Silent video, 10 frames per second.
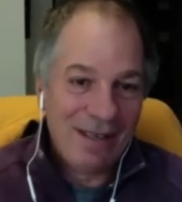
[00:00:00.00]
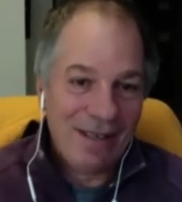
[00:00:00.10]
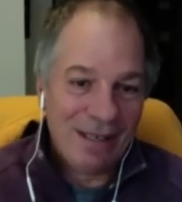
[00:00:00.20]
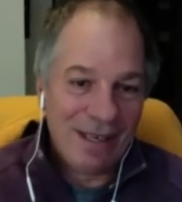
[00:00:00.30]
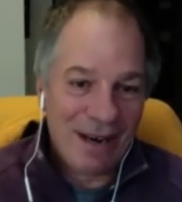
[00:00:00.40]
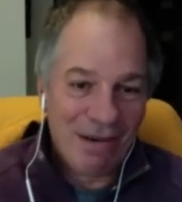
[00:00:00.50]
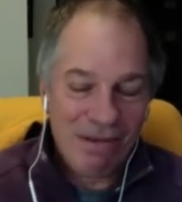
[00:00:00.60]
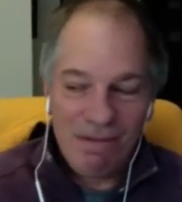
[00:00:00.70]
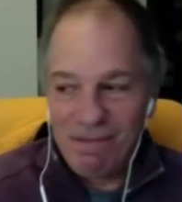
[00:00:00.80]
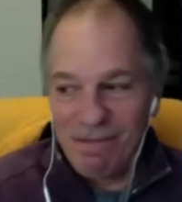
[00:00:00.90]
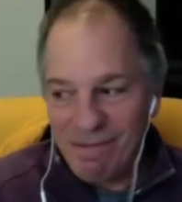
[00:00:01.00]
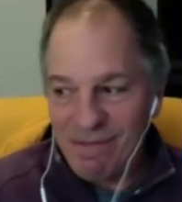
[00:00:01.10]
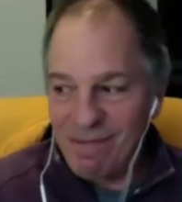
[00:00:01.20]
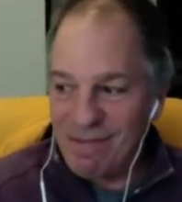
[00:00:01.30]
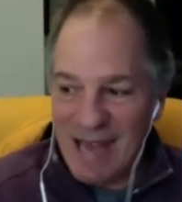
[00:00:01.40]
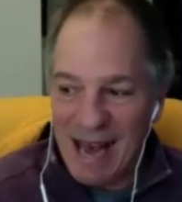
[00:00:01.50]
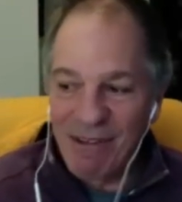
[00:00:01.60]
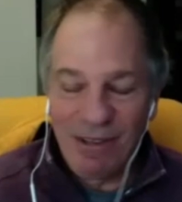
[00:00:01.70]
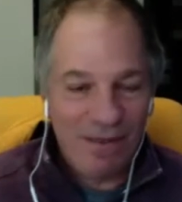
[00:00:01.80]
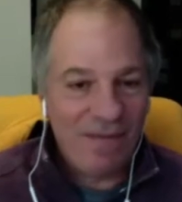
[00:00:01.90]
Have a
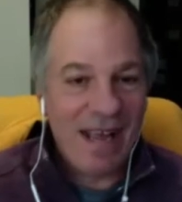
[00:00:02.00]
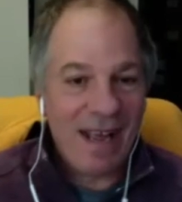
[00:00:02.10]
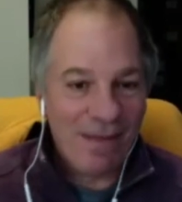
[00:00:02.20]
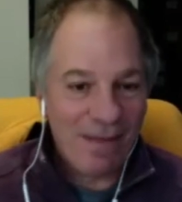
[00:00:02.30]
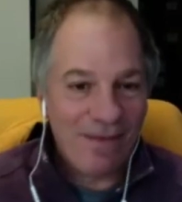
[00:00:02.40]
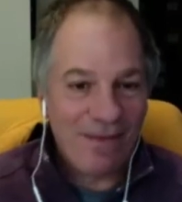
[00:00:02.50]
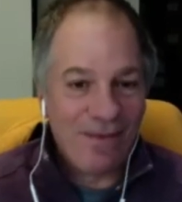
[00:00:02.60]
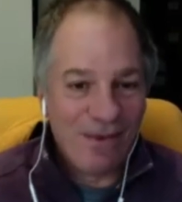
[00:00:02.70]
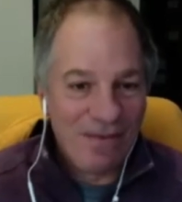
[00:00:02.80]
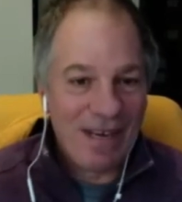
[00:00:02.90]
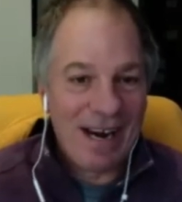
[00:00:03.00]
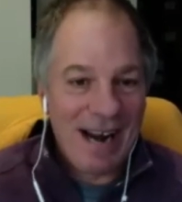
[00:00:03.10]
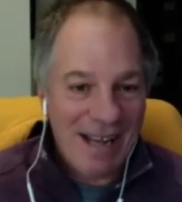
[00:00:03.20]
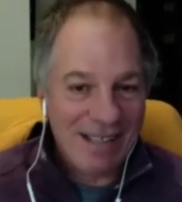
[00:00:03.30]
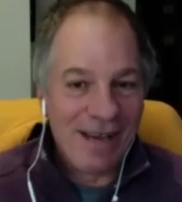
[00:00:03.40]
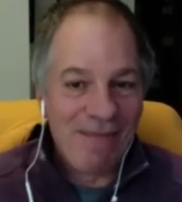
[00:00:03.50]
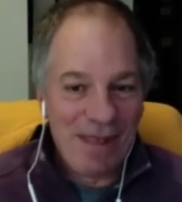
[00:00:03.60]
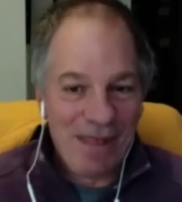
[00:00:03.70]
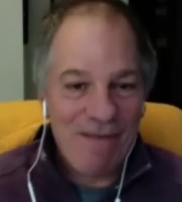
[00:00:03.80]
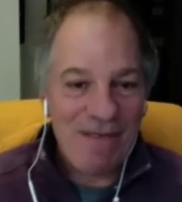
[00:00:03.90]
little faith. We'll figure out something
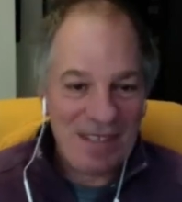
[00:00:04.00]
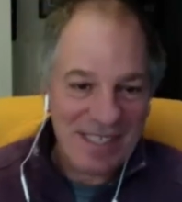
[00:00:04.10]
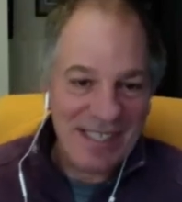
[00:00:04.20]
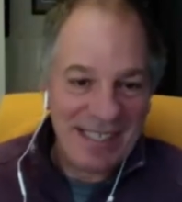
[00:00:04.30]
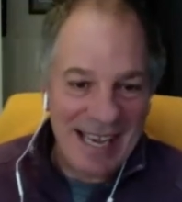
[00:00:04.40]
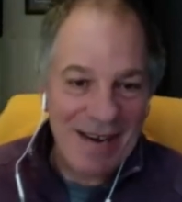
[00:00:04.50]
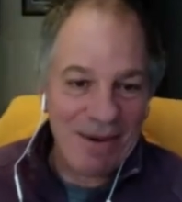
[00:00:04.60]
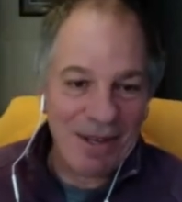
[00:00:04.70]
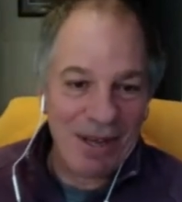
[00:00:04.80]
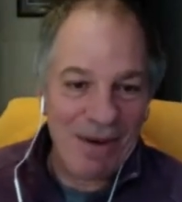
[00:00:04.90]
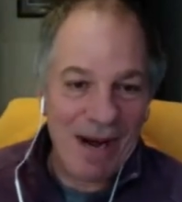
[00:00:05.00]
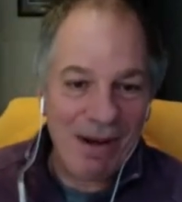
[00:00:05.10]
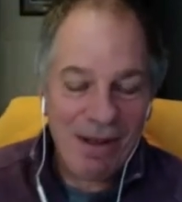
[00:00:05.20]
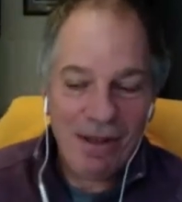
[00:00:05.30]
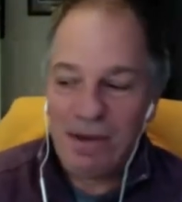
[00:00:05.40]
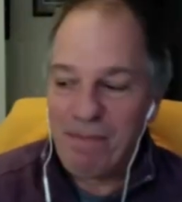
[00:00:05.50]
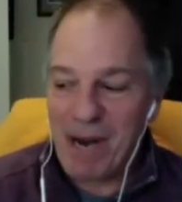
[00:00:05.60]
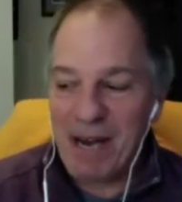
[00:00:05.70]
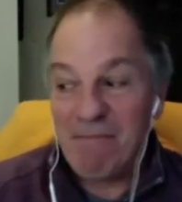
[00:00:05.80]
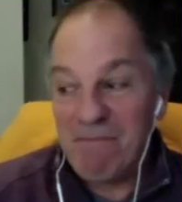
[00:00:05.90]
that fits this site really well.
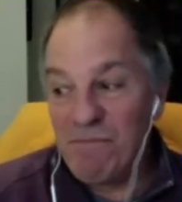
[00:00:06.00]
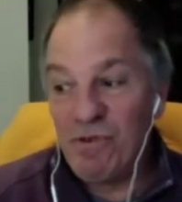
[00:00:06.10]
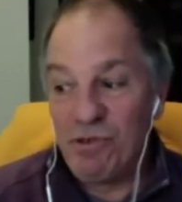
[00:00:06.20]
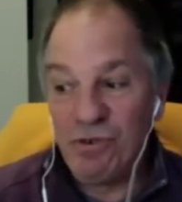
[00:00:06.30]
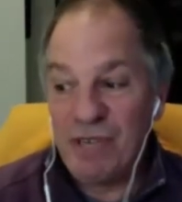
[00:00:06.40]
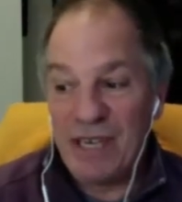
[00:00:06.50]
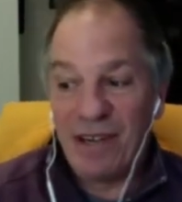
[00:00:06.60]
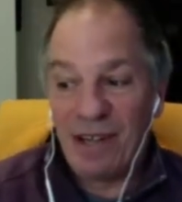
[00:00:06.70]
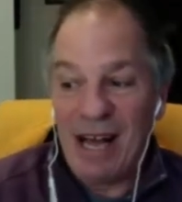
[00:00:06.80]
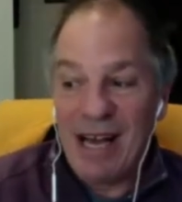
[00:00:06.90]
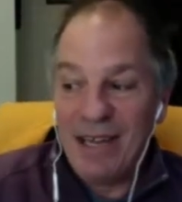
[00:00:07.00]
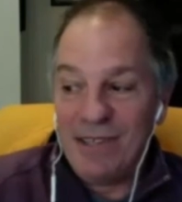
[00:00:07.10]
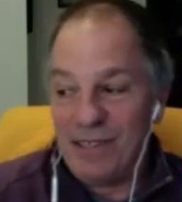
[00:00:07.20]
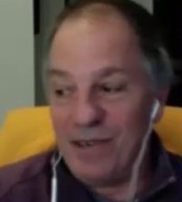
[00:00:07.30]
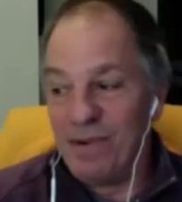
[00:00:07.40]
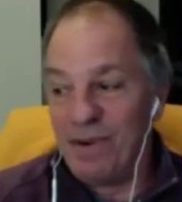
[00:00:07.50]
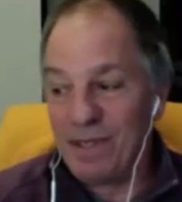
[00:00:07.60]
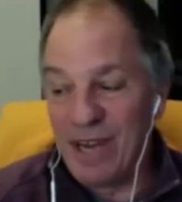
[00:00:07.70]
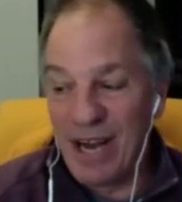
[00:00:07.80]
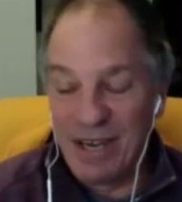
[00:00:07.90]
But you do need clients to
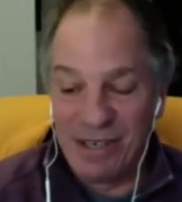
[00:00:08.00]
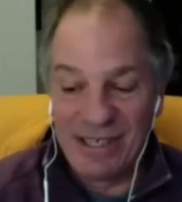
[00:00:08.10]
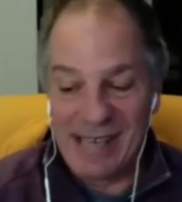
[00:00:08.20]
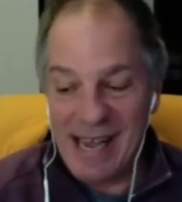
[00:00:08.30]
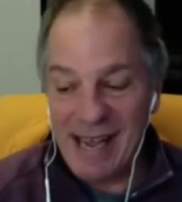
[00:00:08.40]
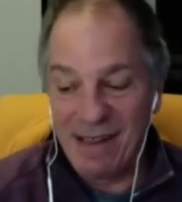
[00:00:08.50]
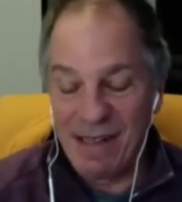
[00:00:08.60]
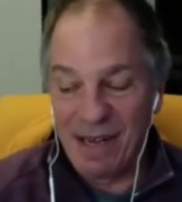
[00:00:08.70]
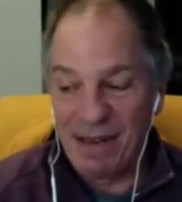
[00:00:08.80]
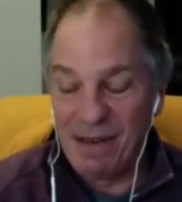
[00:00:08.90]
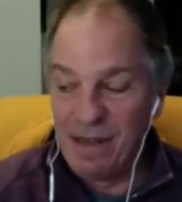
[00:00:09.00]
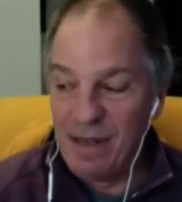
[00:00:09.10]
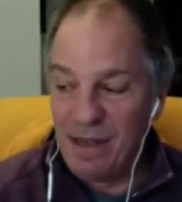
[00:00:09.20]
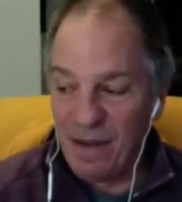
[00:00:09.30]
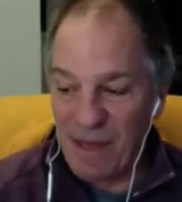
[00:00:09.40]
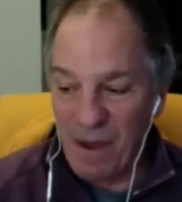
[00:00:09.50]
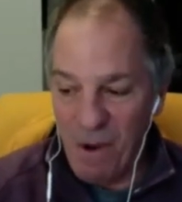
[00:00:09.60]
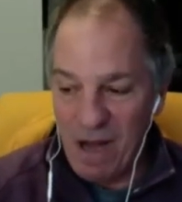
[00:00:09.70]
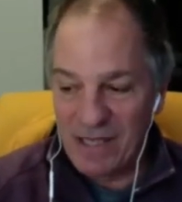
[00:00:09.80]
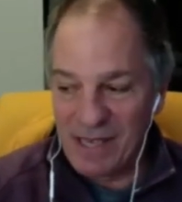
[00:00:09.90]
understand that if they
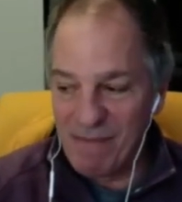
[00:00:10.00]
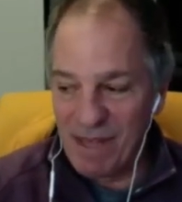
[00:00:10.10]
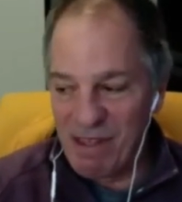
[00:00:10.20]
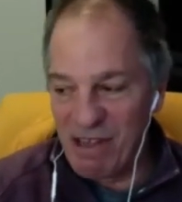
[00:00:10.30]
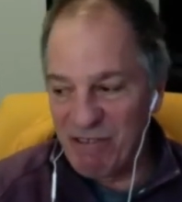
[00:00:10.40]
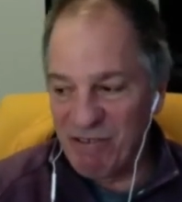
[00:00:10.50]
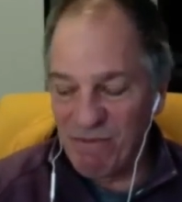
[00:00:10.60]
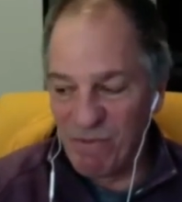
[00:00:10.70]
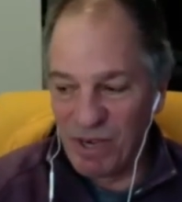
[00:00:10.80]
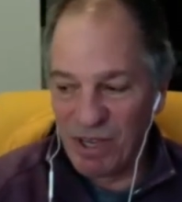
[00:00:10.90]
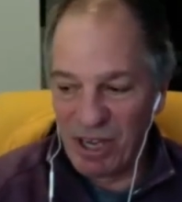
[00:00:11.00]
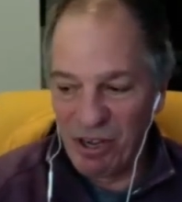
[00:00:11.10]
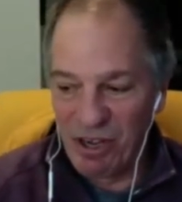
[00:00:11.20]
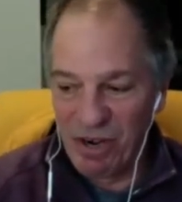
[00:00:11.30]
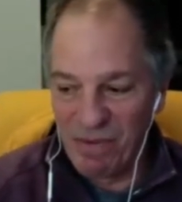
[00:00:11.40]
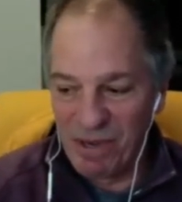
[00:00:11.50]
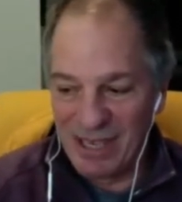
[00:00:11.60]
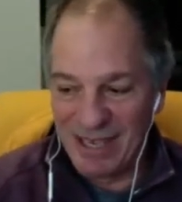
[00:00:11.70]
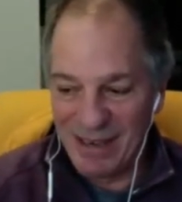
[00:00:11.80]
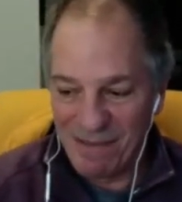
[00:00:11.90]
want something that's really good and really
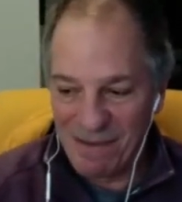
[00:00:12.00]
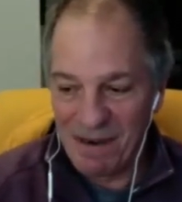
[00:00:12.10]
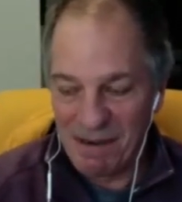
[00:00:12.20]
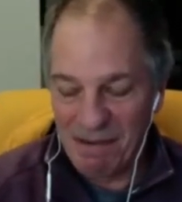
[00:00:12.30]
different,